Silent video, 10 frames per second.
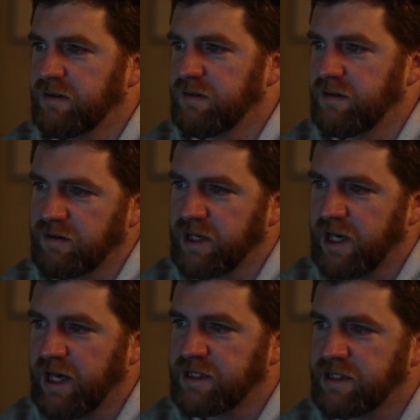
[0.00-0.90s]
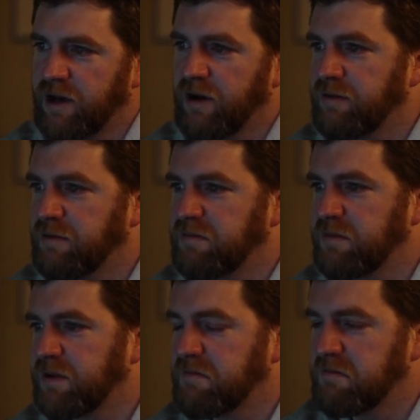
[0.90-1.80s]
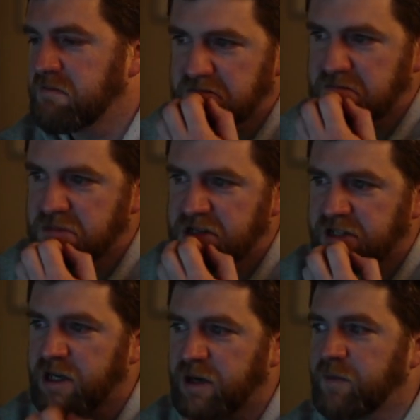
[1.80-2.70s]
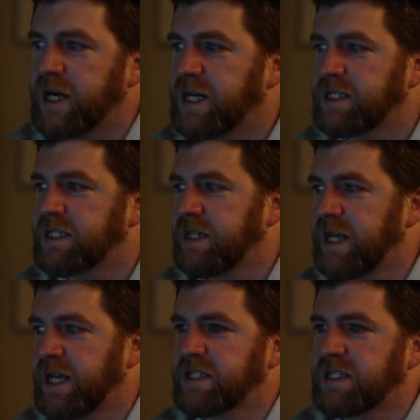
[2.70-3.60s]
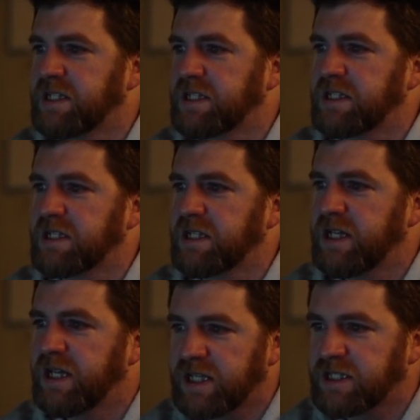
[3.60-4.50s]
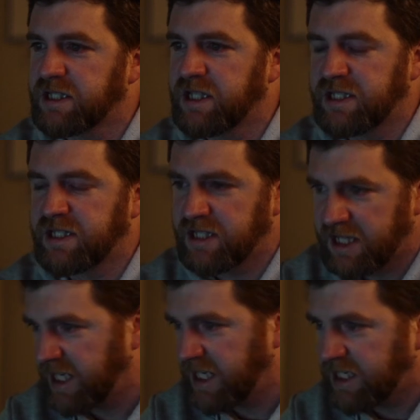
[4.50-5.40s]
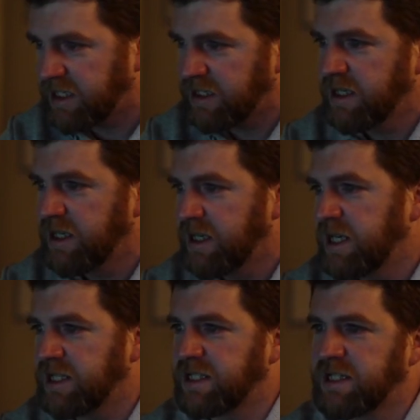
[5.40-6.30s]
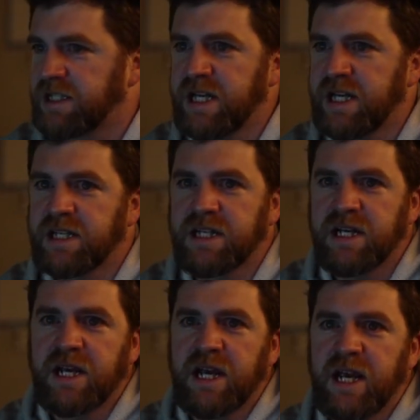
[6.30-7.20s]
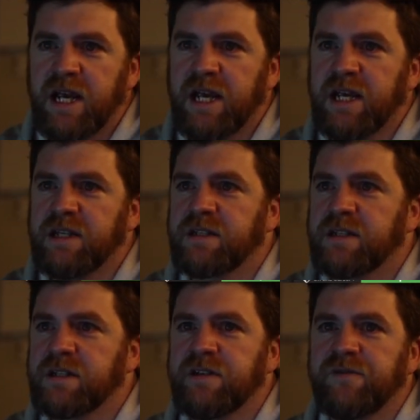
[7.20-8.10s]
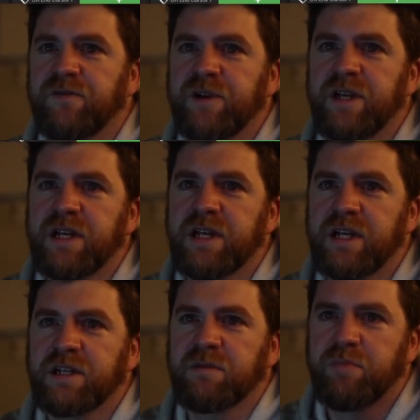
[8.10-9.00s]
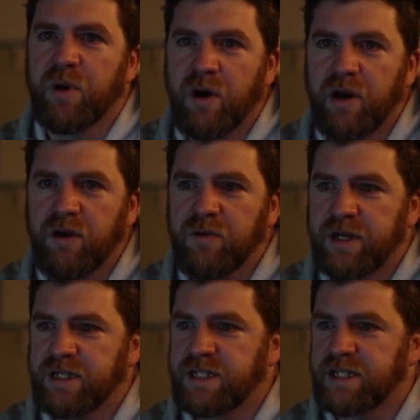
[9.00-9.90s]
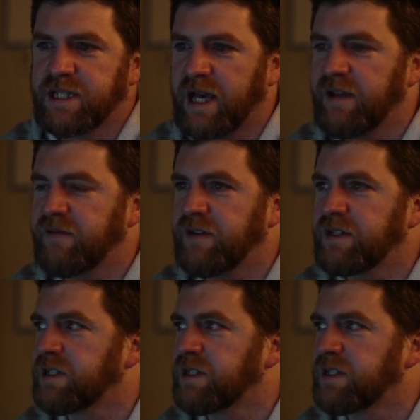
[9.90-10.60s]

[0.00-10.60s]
Okay, so in some ways that's it. It's there, it's set, and if we hit compile and save it